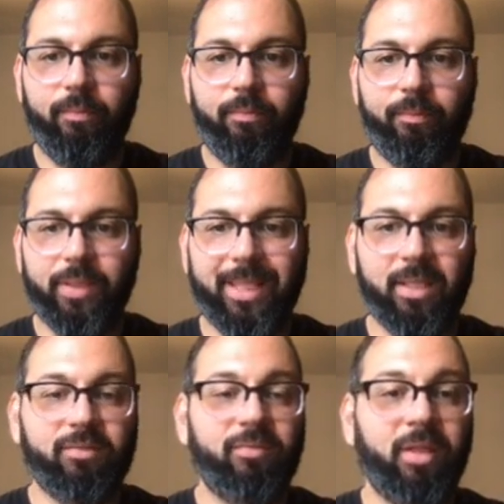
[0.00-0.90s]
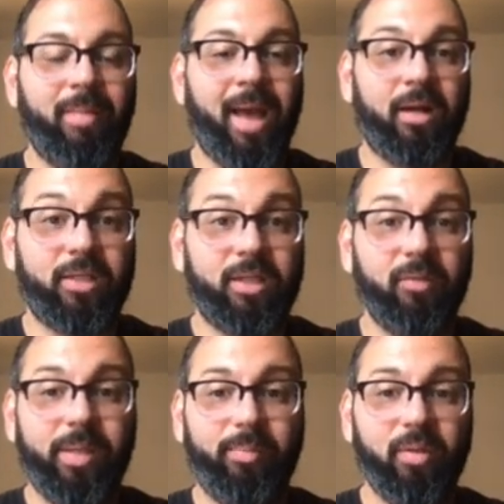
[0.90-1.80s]
but that doesn't really matter. Still,
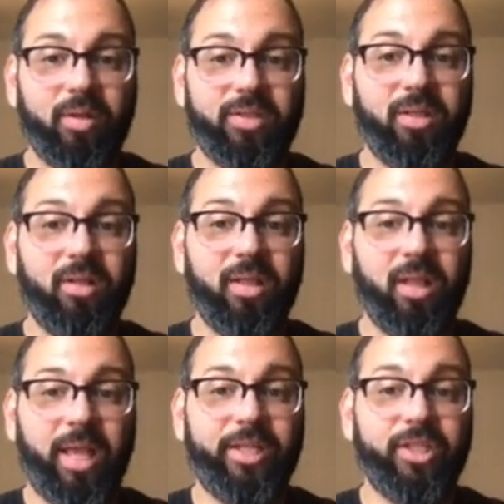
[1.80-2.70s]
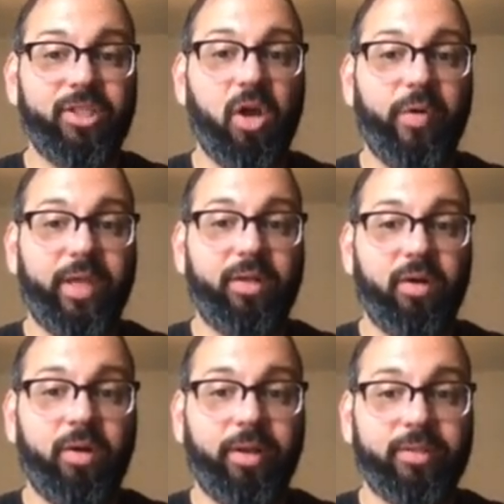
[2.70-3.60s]
people are still a little anxious going into
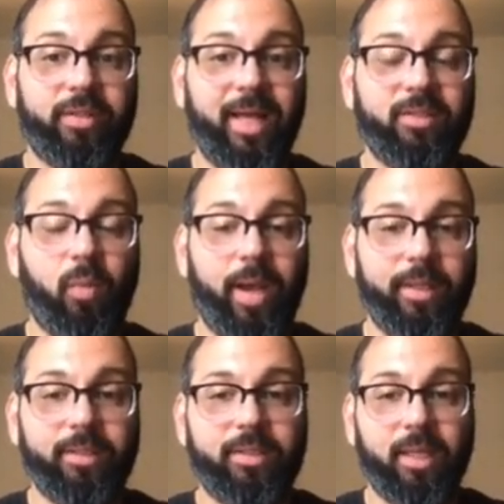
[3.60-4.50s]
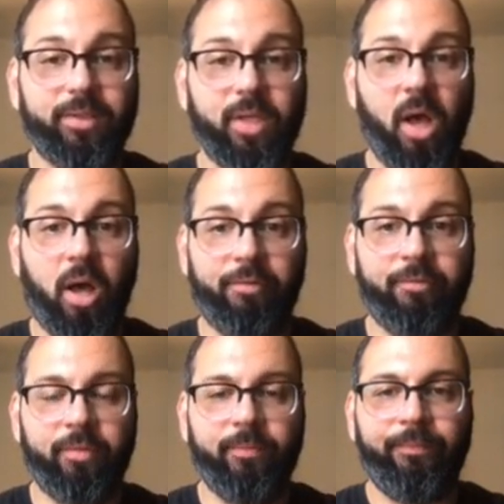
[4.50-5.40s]
earnings, and that's why it sells off,
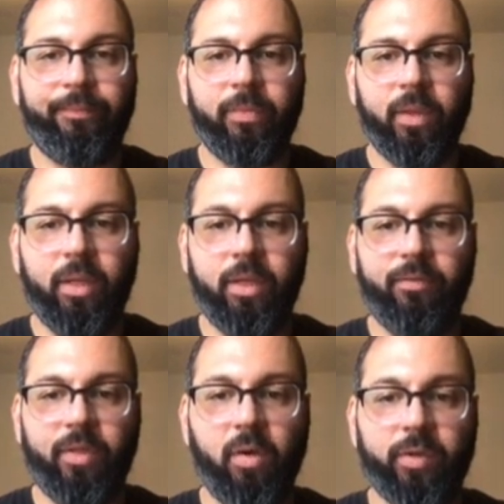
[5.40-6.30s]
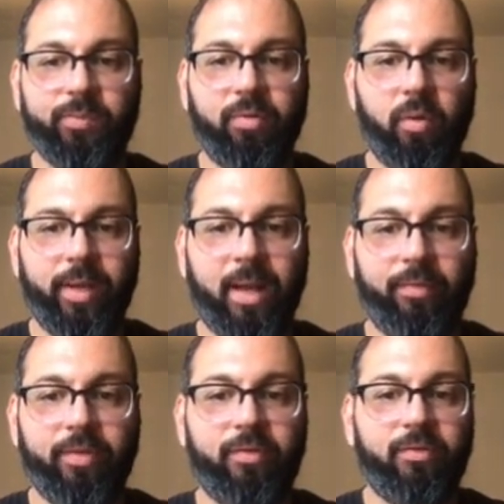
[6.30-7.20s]
even though it's broken out.
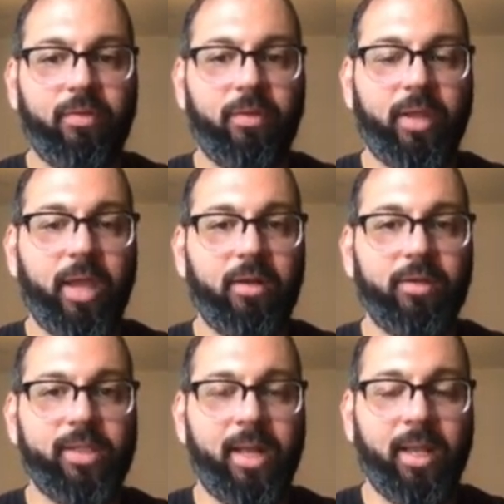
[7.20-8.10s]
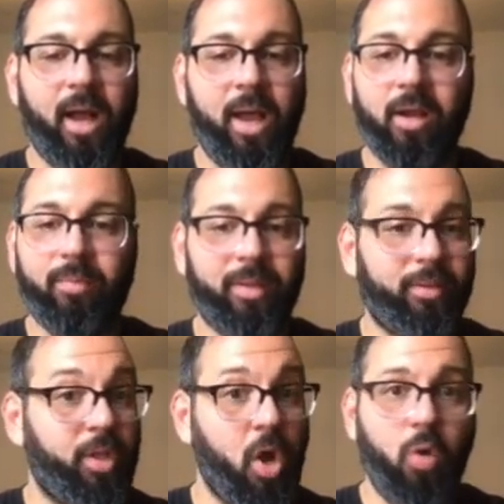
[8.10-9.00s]
This is an indicator it's heading higher, but
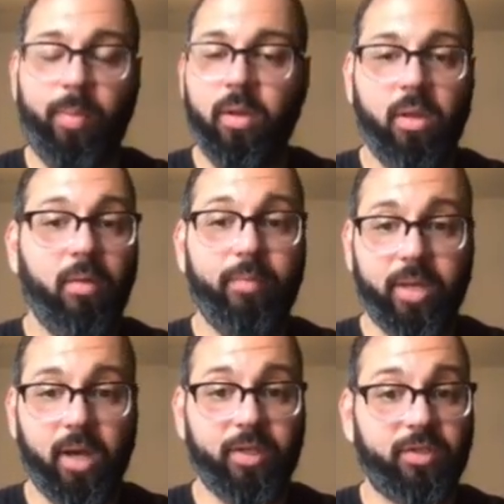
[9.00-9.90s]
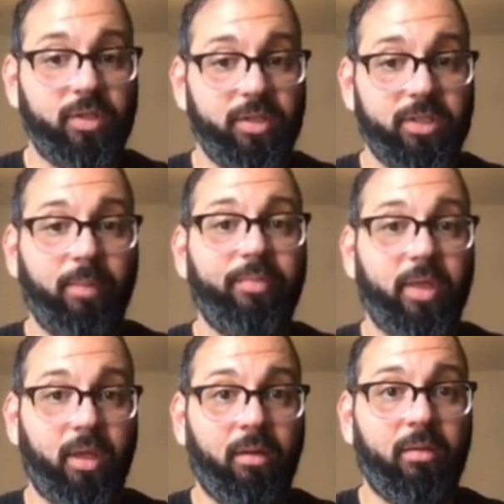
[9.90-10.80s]
nope, because
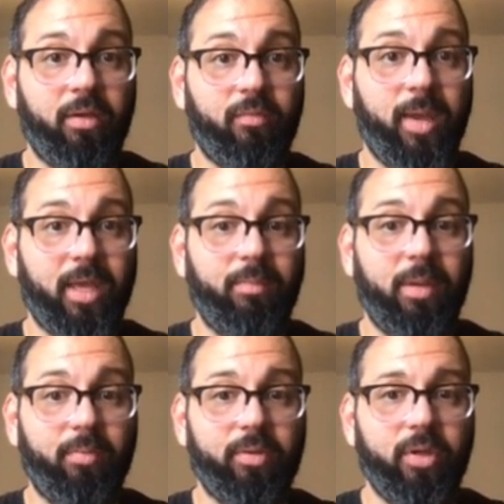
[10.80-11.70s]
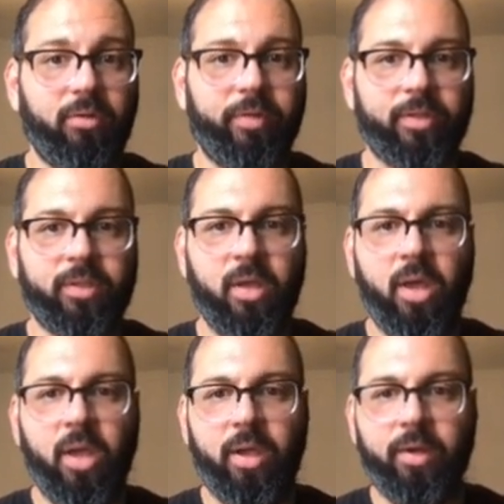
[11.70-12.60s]
something is making people nervous.
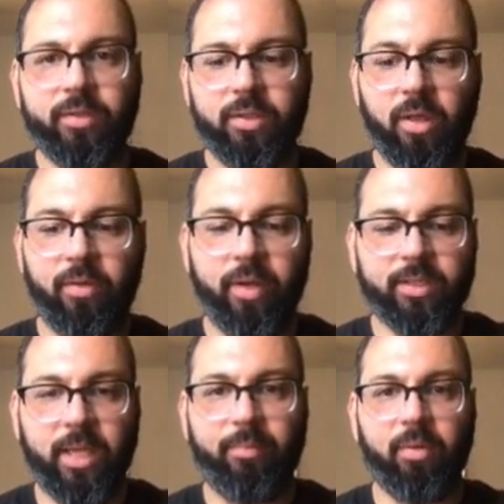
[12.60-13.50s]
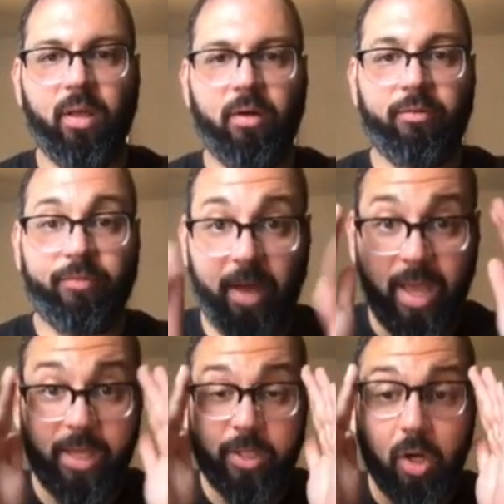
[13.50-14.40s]
Here's another example of
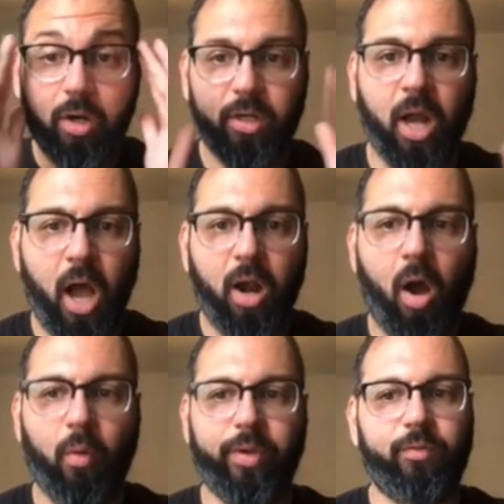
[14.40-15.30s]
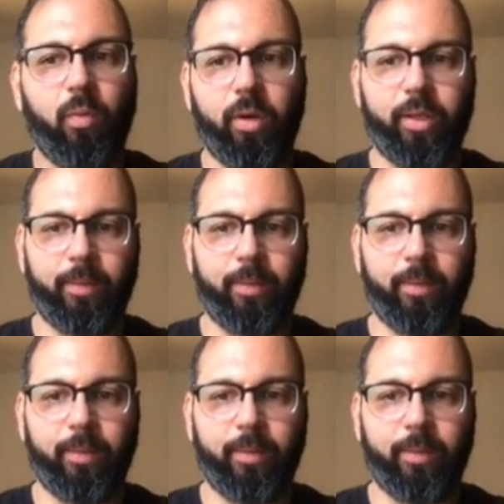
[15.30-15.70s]
a chart not always working.